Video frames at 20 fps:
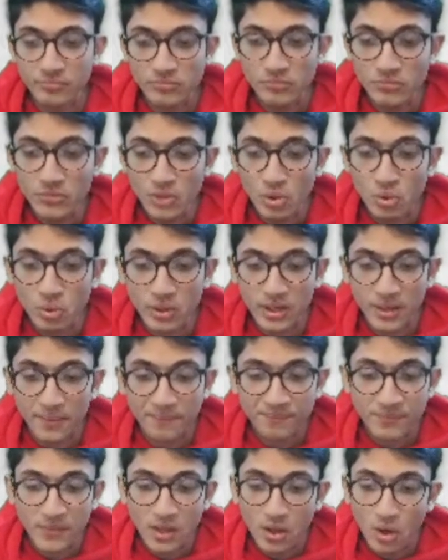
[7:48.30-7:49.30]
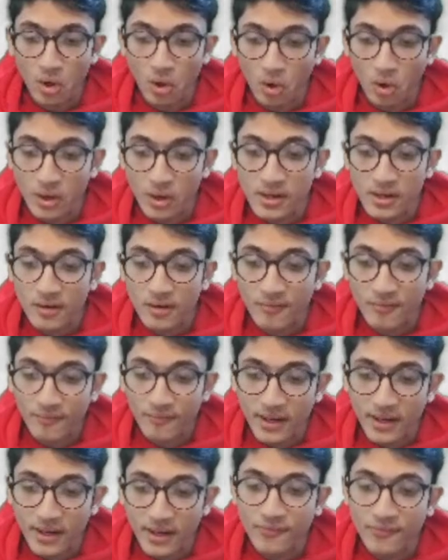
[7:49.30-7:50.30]
Okay. On
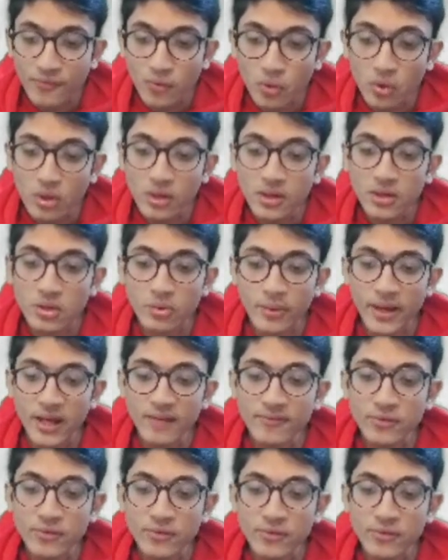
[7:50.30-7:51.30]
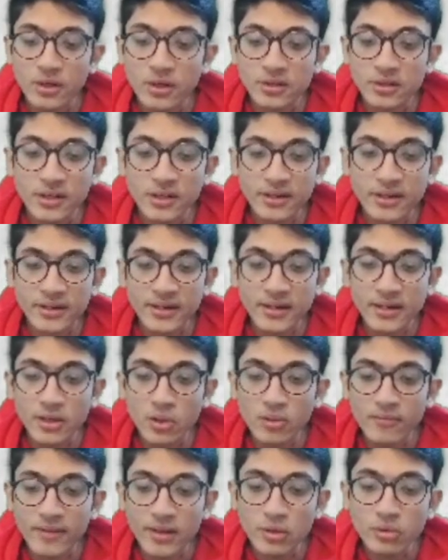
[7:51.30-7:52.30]
1/4/12, the written down
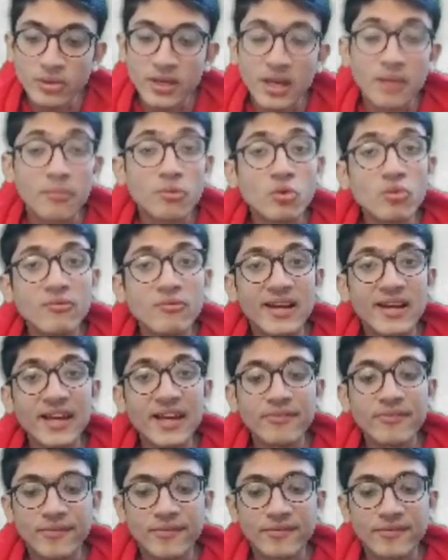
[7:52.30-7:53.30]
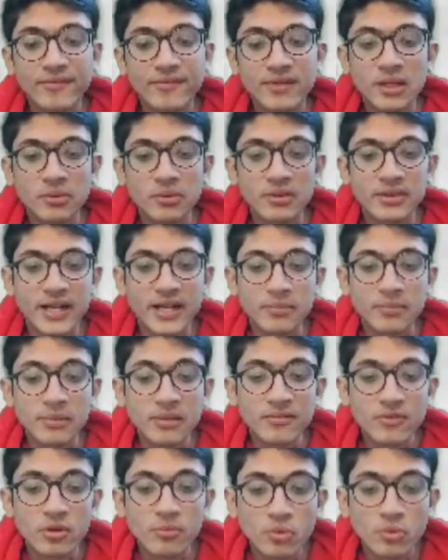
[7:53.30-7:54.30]
value came to 1 lakh 50,000. That means
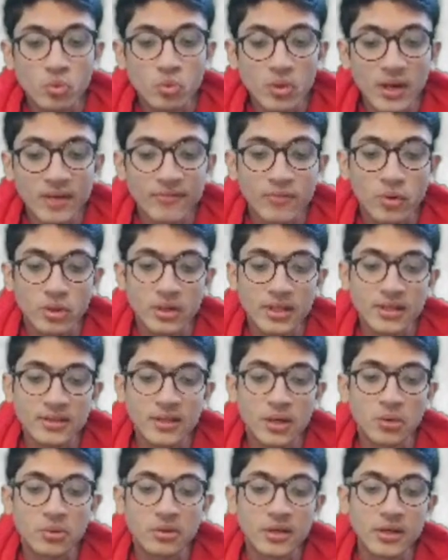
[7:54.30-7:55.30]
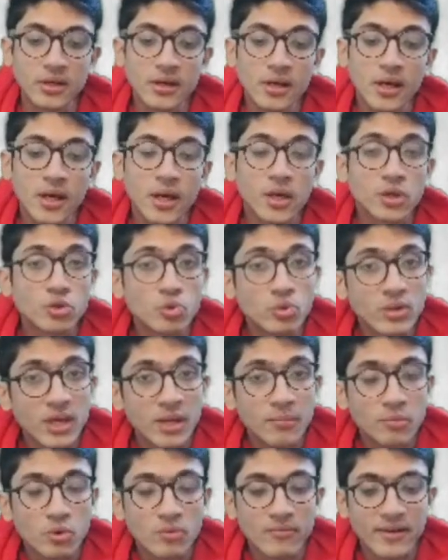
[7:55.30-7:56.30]
from 2 lakh 40,000, you came to
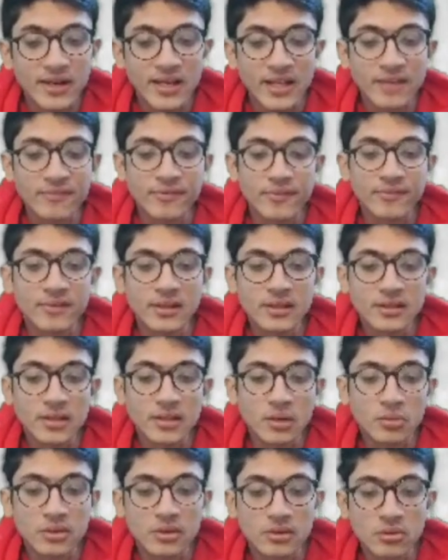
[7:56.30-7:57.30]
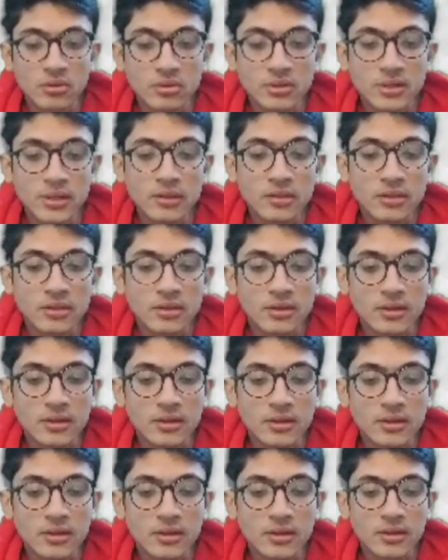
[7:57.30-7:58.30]
1 lakh 50,000. So this is a
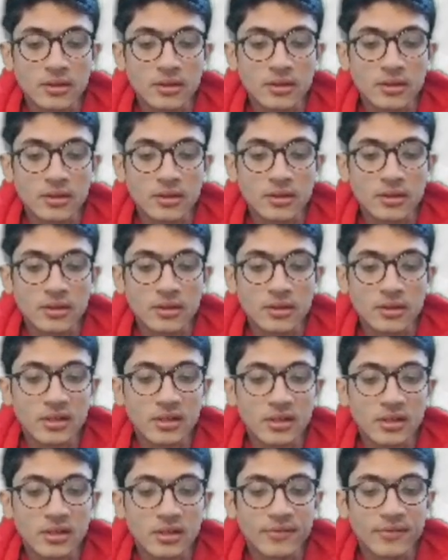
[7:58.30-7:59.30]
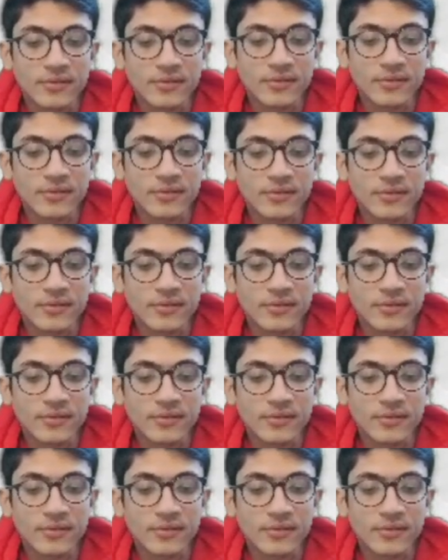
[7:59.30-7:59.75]
difference of 90,000.